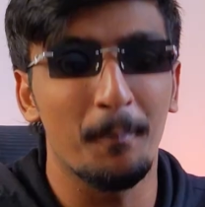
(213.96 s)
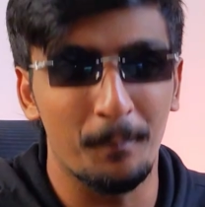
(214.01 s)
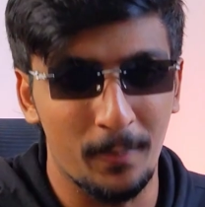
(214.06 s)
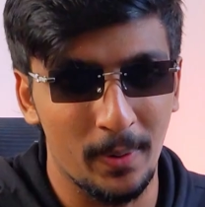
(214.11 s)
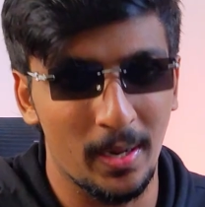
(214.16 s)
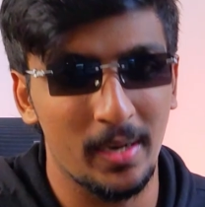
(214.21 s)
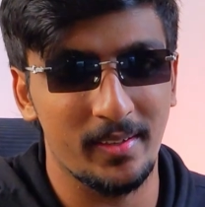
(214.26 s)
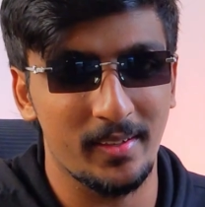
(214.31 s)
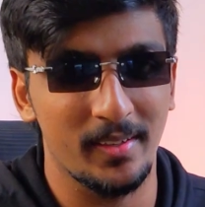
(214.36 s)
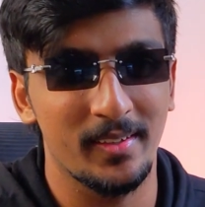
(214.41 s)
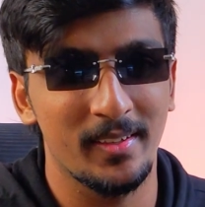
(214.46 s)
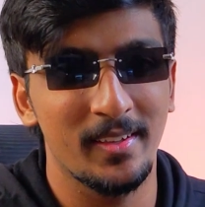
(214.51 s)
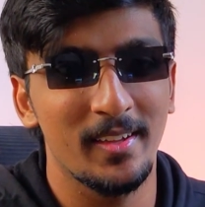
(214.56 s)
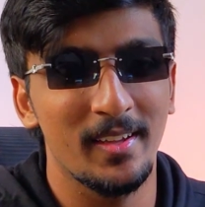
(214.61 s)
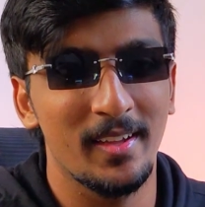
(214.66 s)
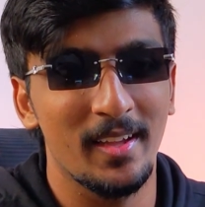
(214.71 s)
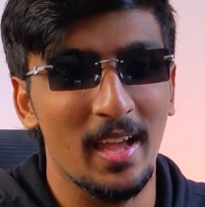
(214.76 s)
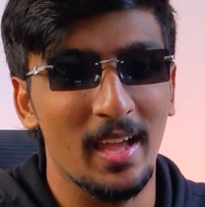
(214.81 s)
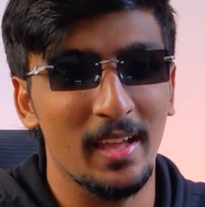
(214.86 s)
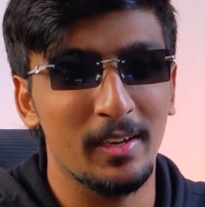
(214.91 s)
but
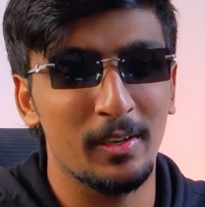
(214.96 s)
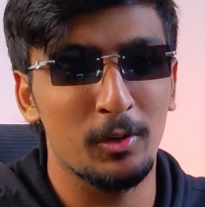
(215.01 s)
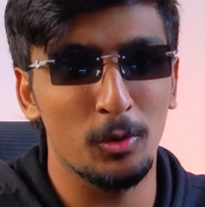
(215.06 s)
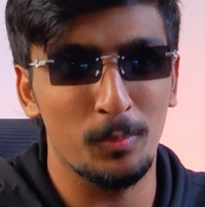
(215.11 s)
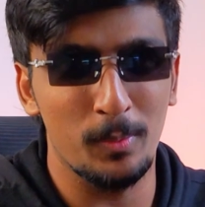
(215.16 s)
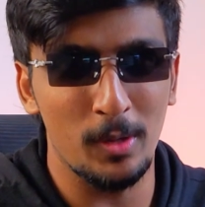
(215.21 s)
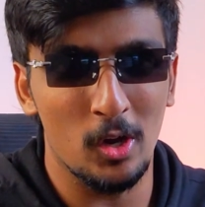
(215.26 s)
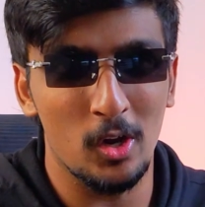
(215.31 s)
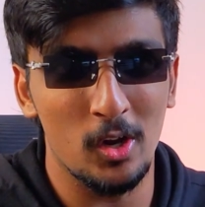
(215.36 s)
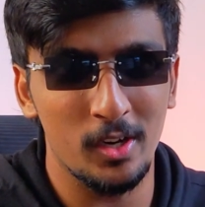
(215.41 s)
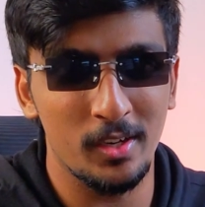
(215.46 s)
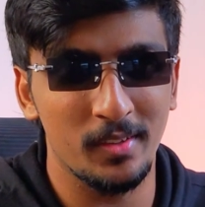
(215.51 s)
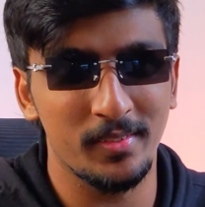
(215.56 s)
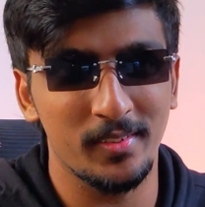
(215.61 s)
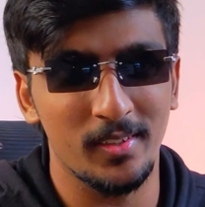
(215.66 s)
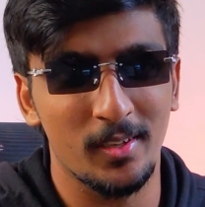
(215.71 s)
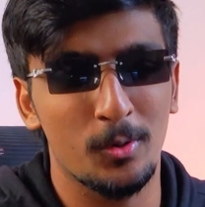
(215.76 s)
to be honest,